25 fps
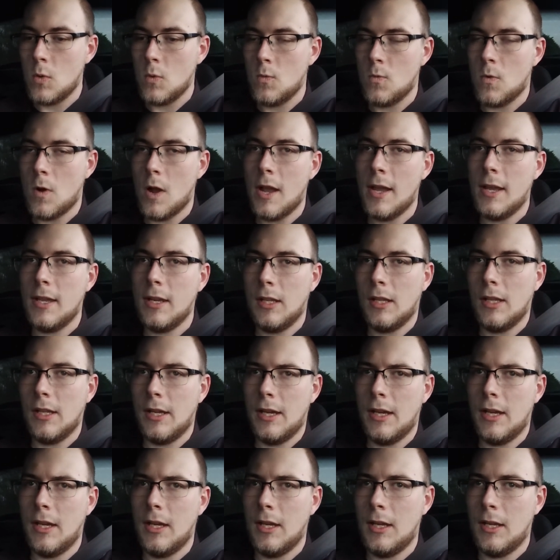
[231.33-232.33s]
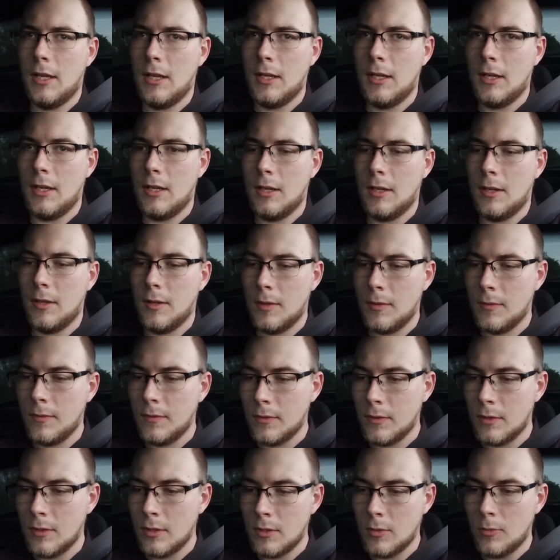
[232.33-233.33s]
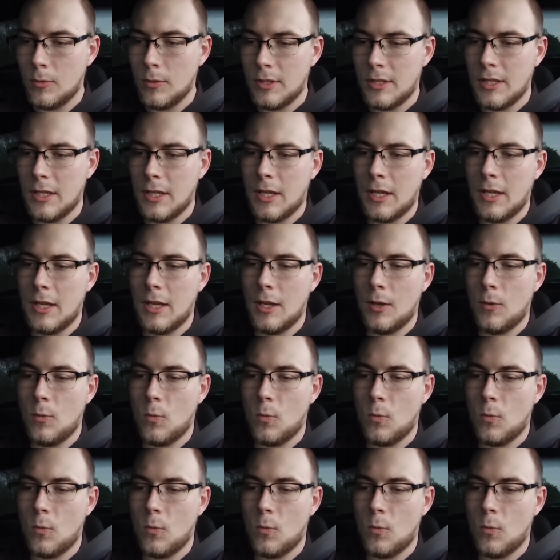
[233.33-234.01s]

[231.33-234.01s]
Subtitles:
right lane. We did a